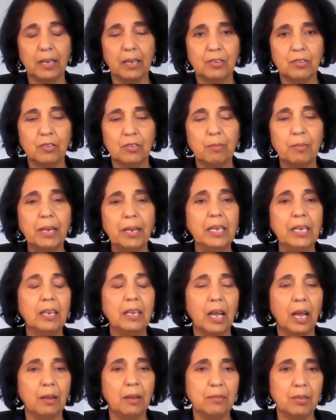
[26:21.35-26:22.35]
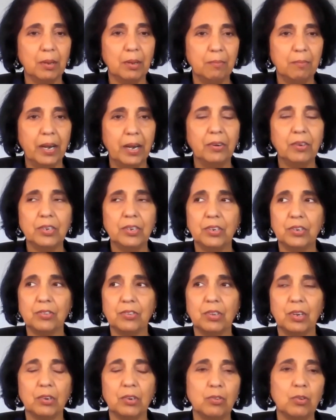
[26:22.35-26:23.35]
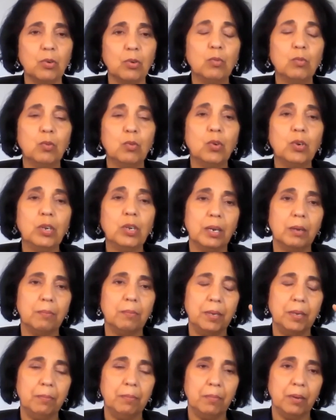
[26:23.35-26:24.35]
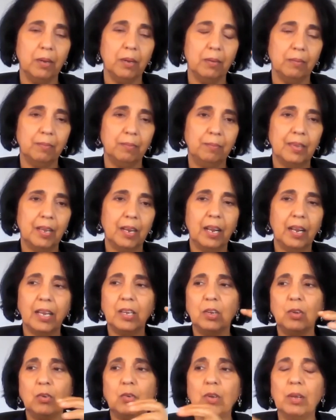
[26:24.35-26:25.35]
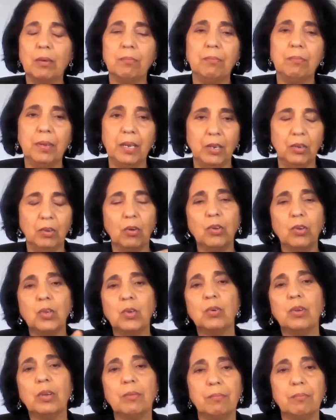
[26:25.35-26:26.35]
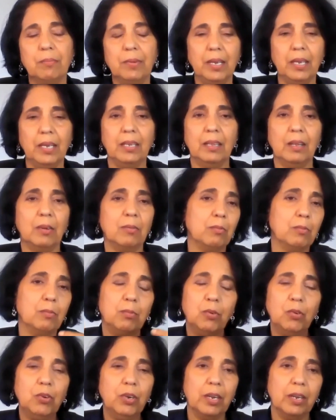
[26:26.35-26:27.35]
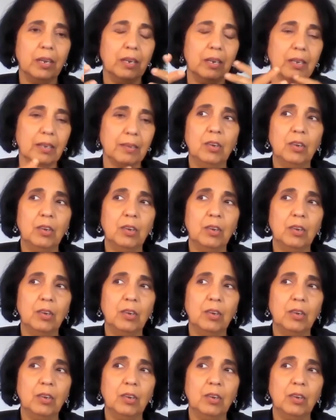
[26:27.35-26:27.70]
So many times in marriages, they're two wounded people. They're like, you give me. No, you give me. They're wounded.